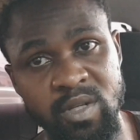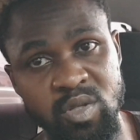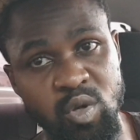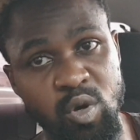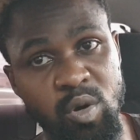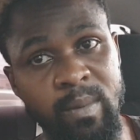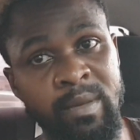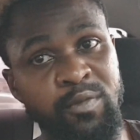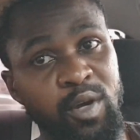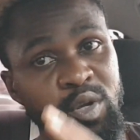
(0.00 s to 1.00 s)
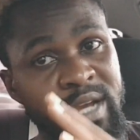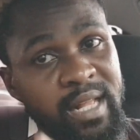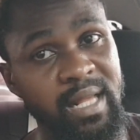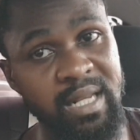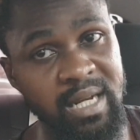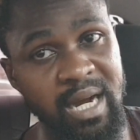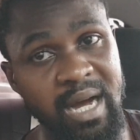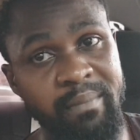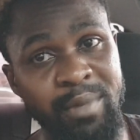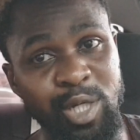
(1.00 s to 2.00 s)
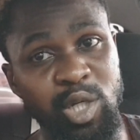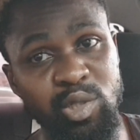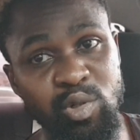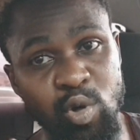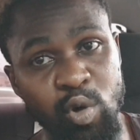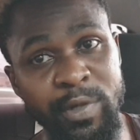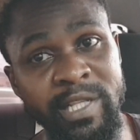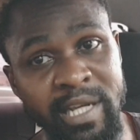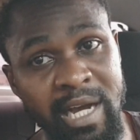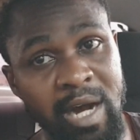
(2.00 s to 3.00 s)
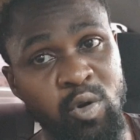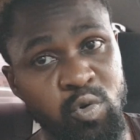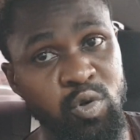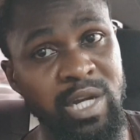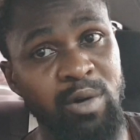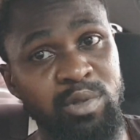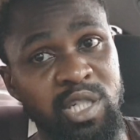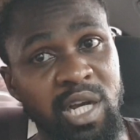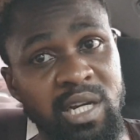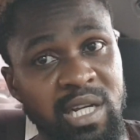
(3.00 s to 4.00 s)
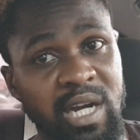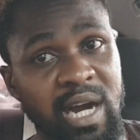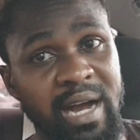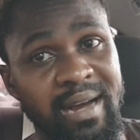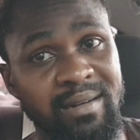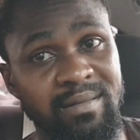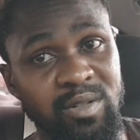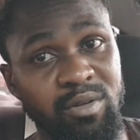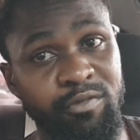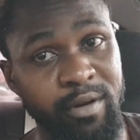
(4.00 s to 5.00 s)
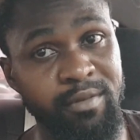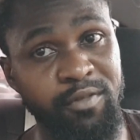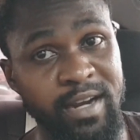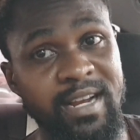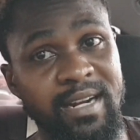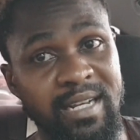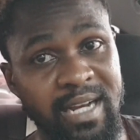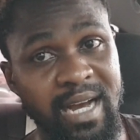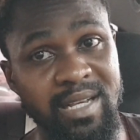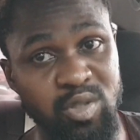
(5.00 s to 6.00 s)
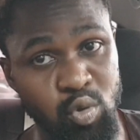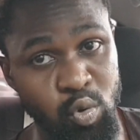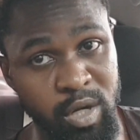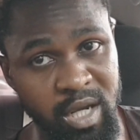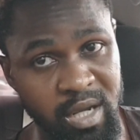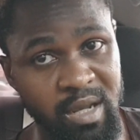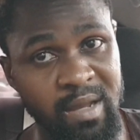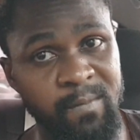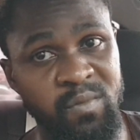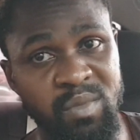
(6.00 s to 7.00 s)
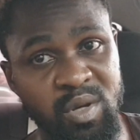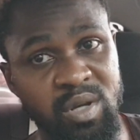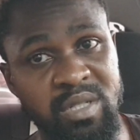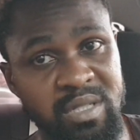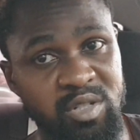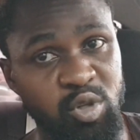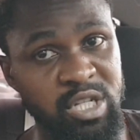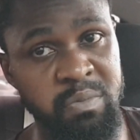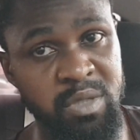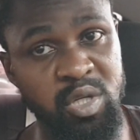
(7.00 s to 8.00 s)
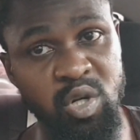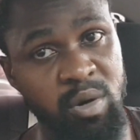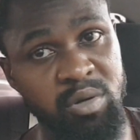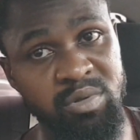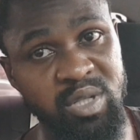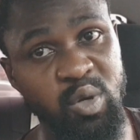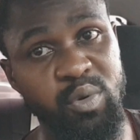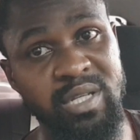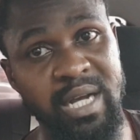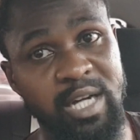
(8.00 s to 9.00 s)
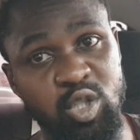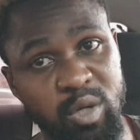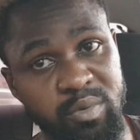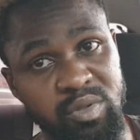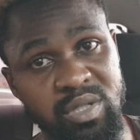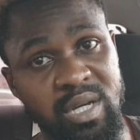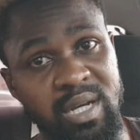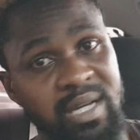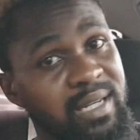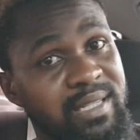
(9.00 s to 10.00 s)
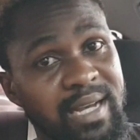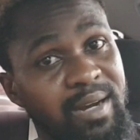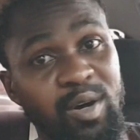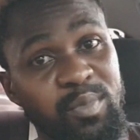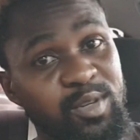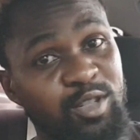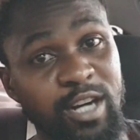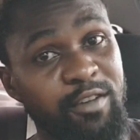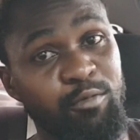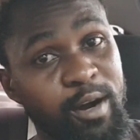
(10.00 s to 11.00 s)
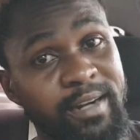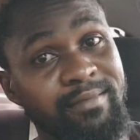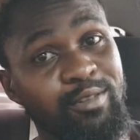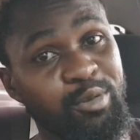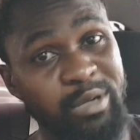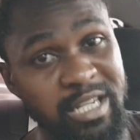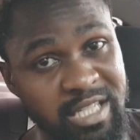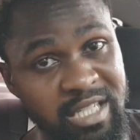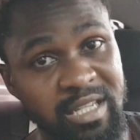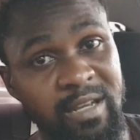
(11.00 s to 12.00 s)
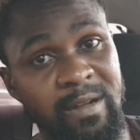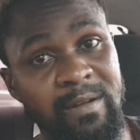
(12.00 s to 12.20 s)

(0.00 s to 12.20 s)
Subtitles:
So before you get any car, make sure you go with a car guru that will check the car and, you know, verify that the car is okay. Because trust me, you don't want to deal with car troubles. It can almost drive one crazy.